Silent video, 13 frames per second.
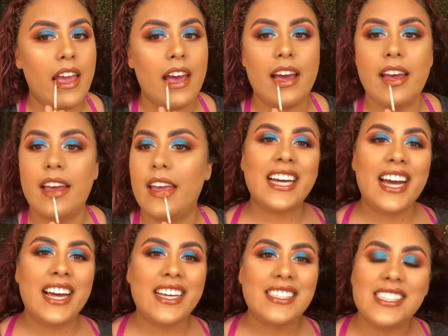Hi
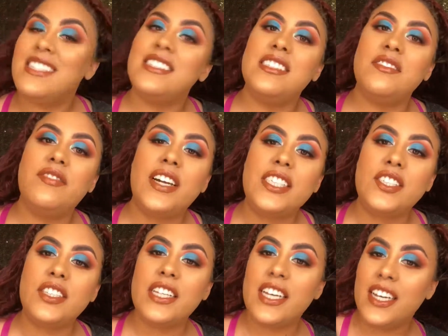guys, this is the
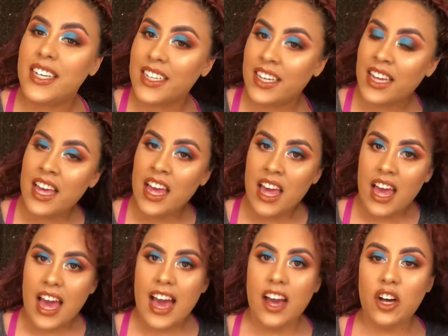final look.
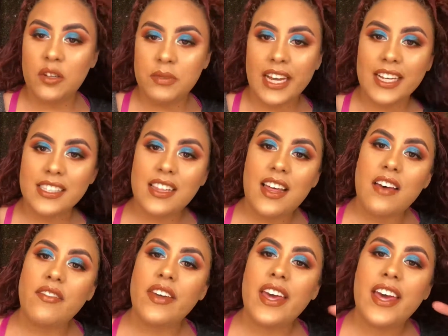I hope you guys
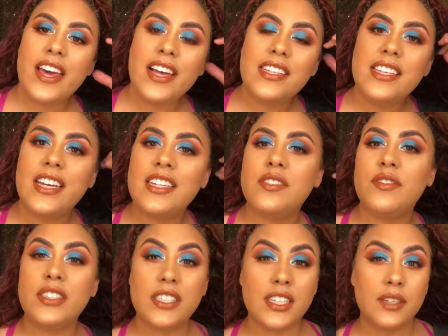love it. It's
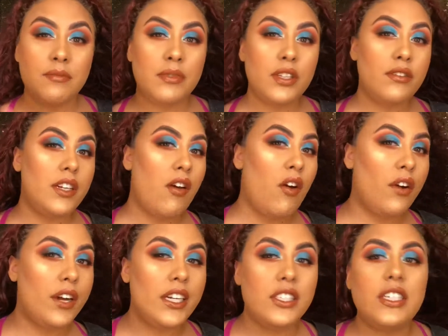really blue and
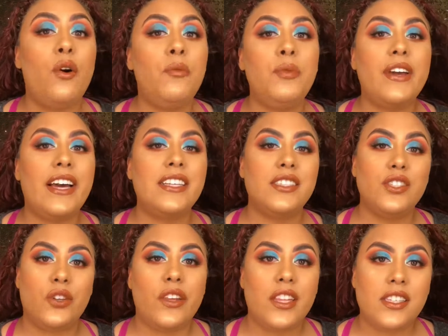orange. I hope you guys
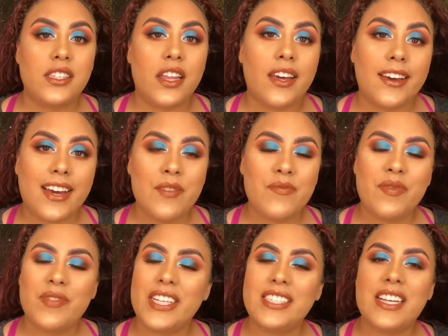enjoy this look.
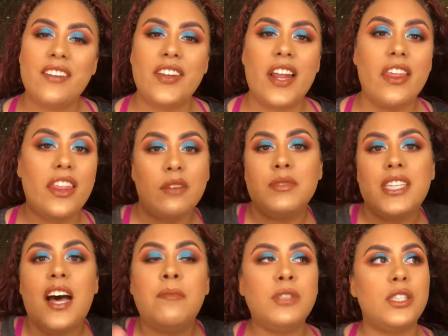Please give it a thumbs
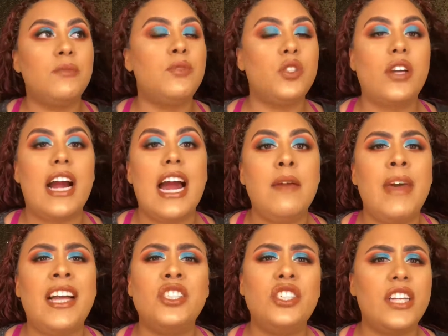up, subscribe,
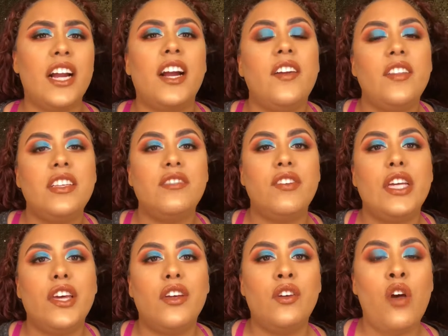and share this
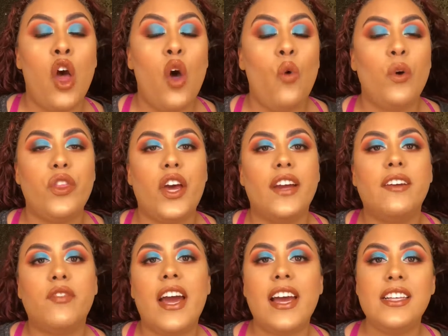video with all your
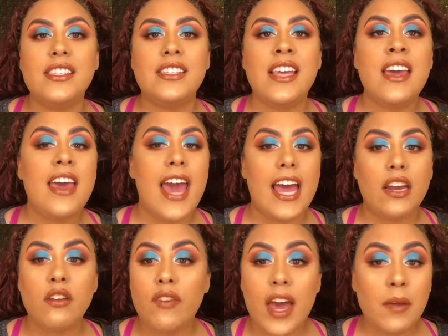friends
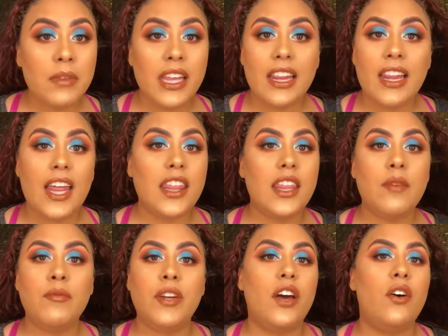and family and let
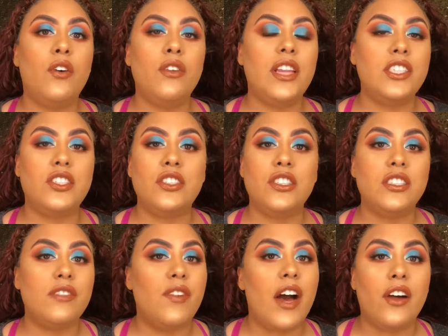them know that you
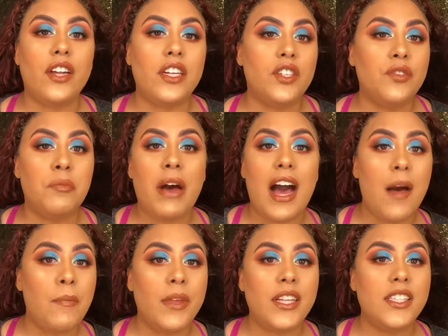just found a new
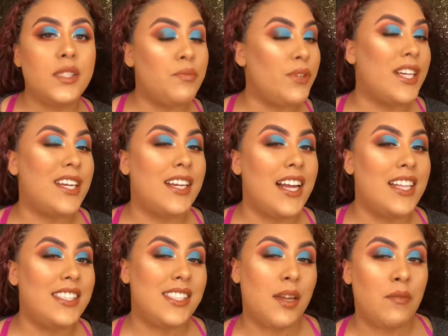poppin' spring
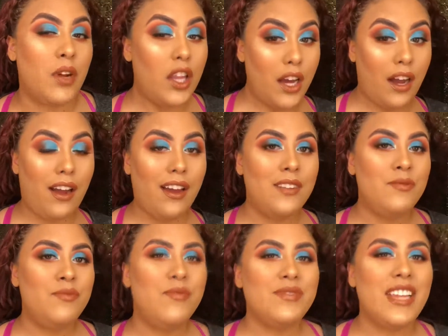and summer look.
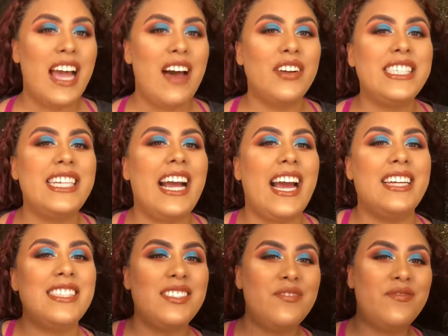Have a good day
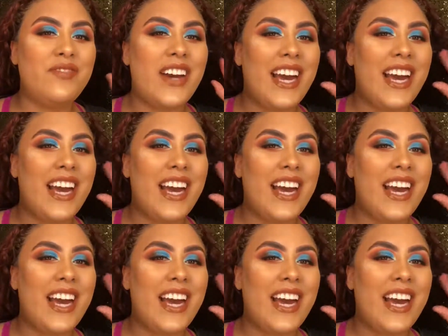guys. Bye.